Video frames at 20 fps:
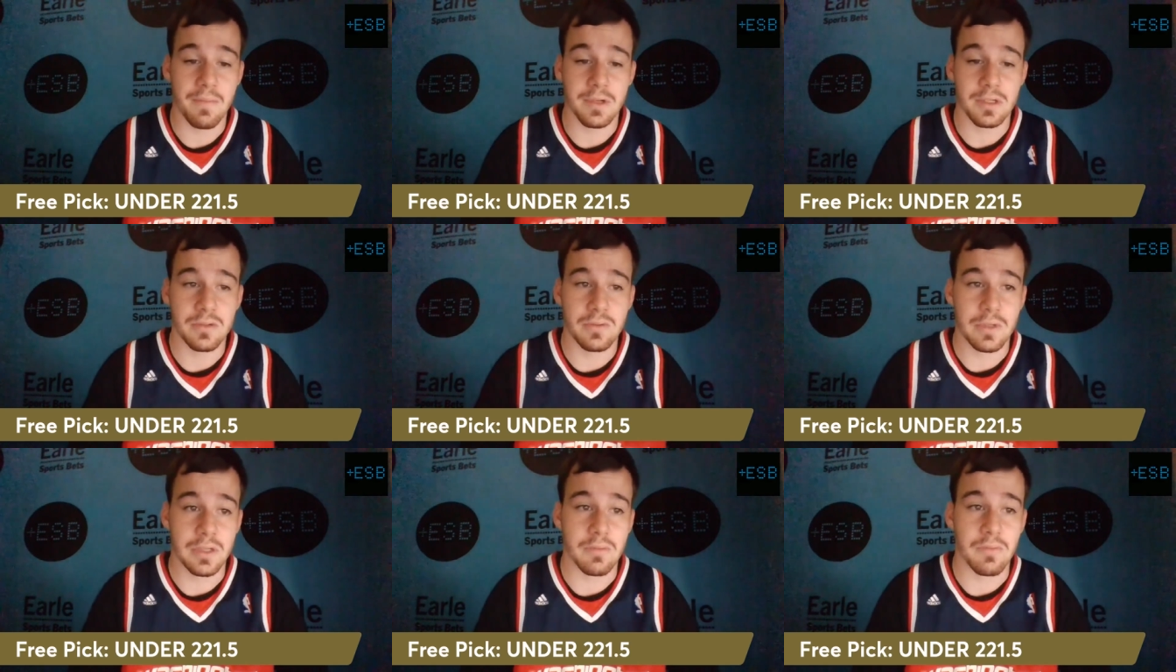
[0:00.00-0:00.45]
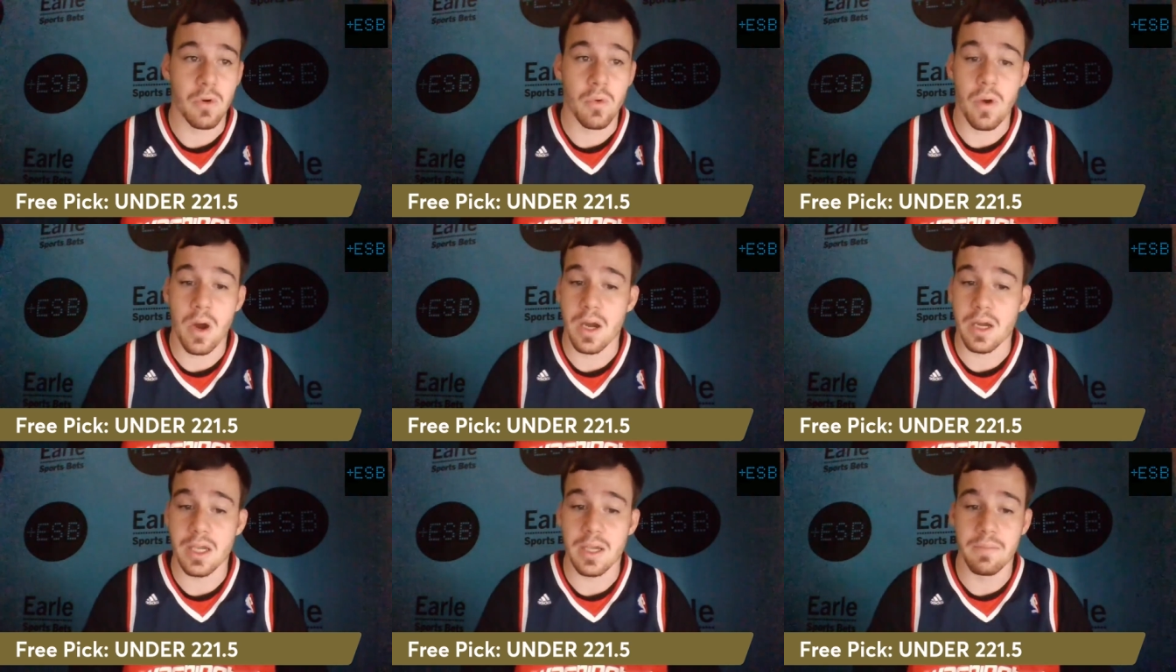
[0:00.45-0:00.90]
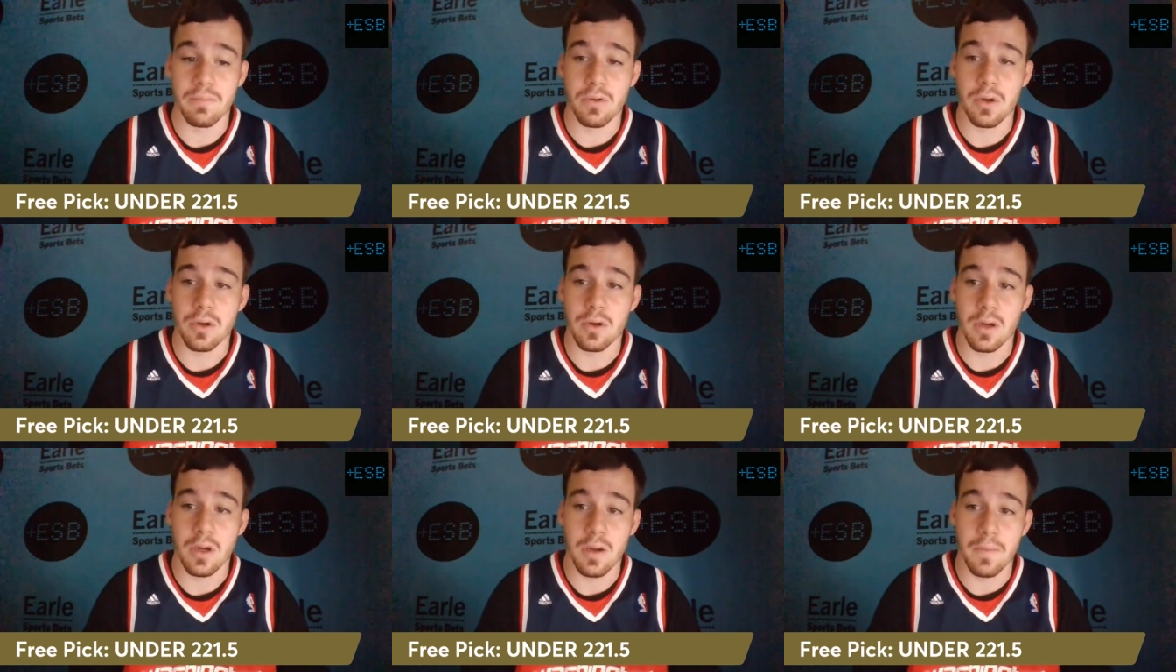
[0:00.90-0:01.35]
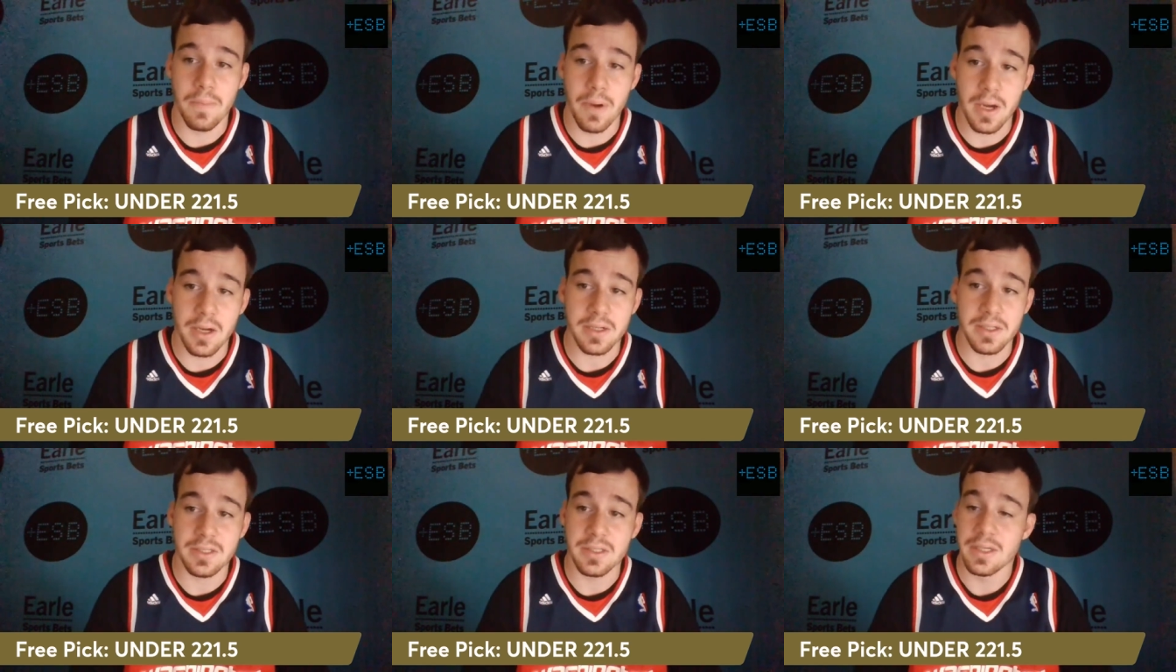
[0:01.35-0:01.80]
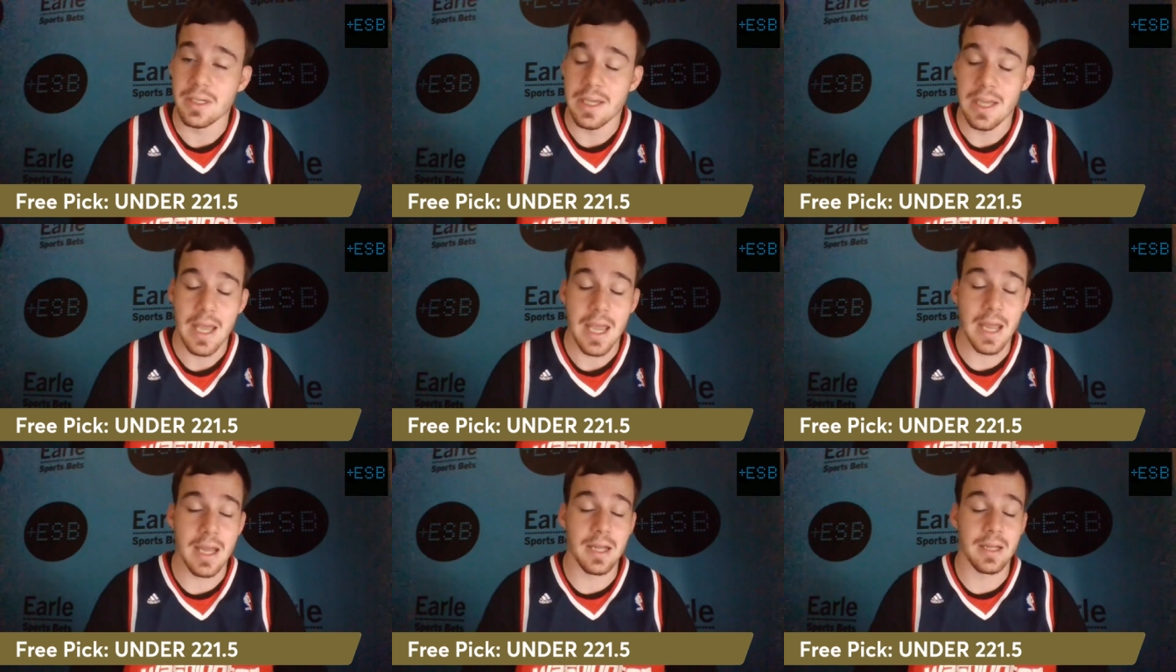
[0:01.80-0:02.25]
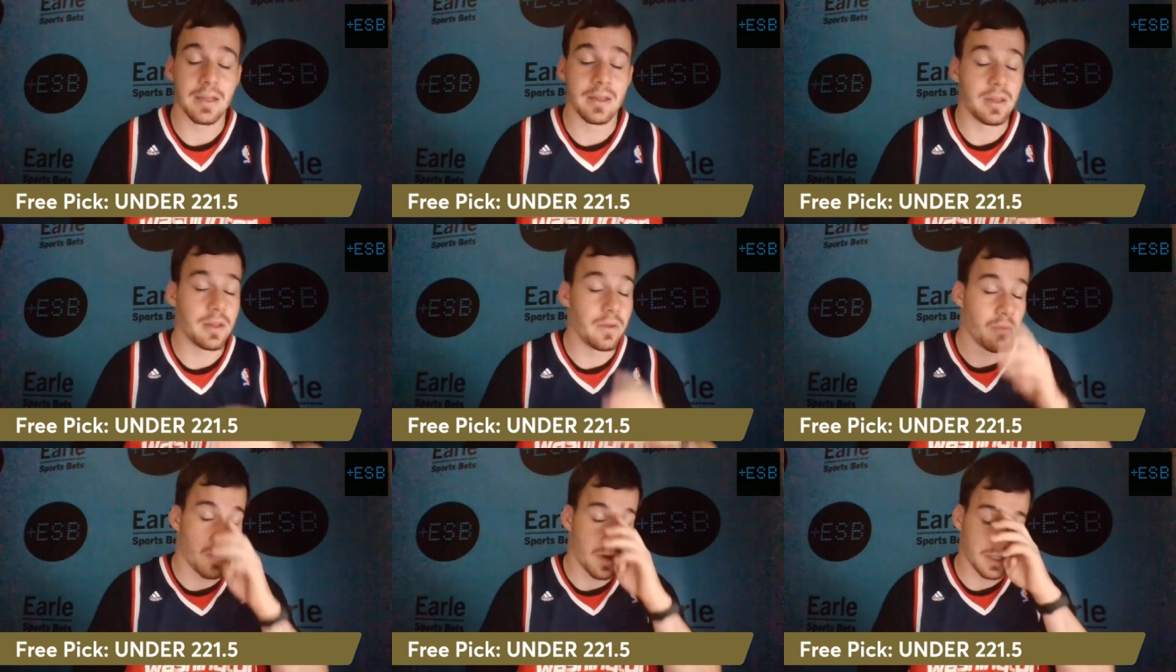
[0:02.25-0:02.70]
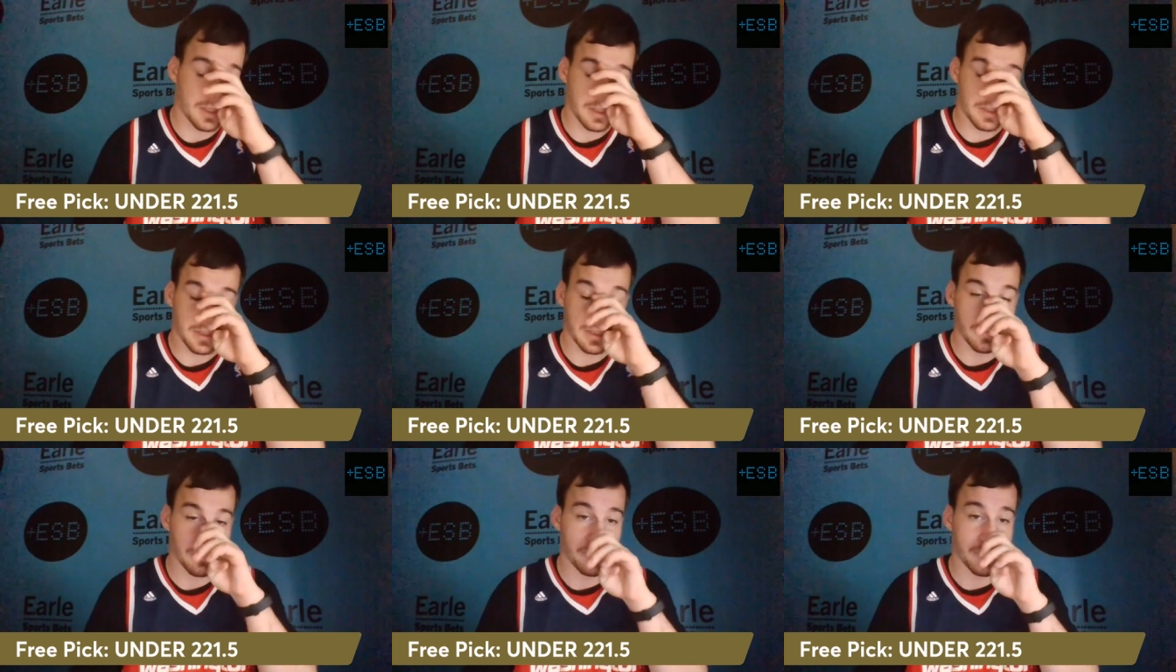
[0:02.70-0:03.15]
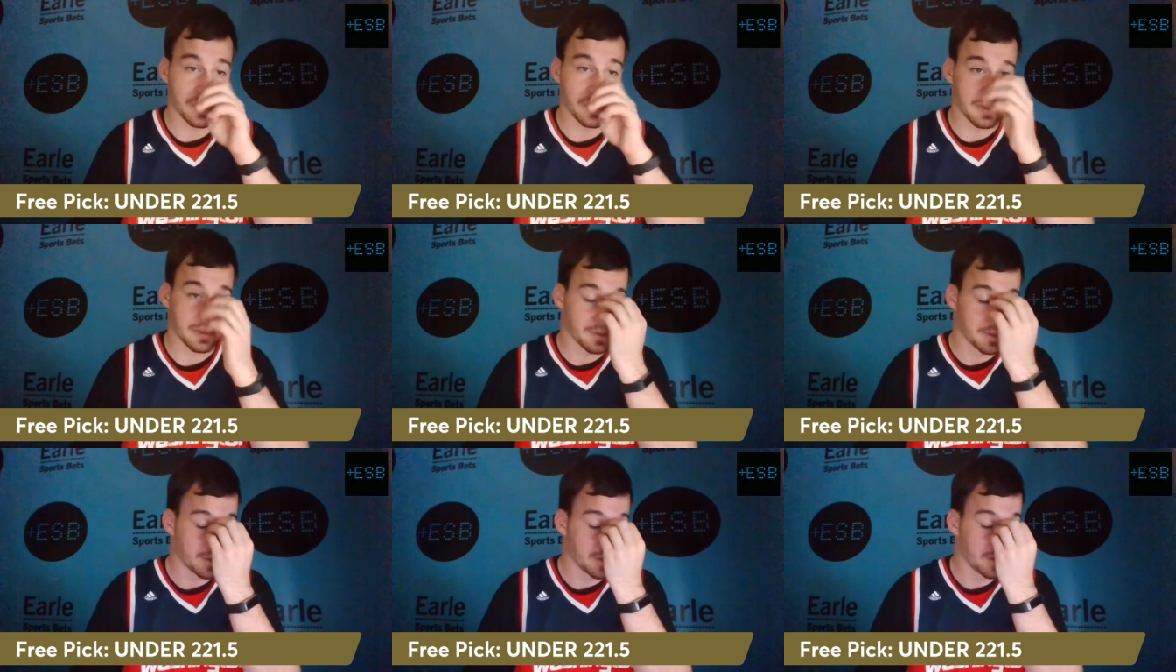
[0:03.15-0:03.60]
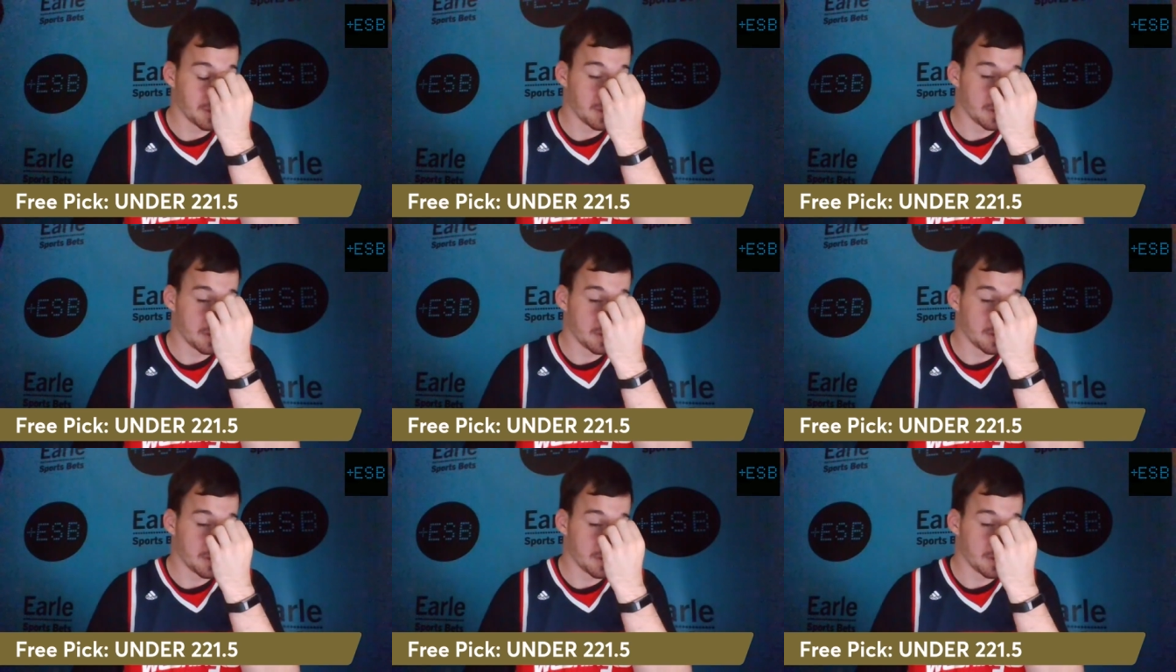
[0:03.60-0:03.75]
between the Milwaukee Bucks and the Washington Wizards.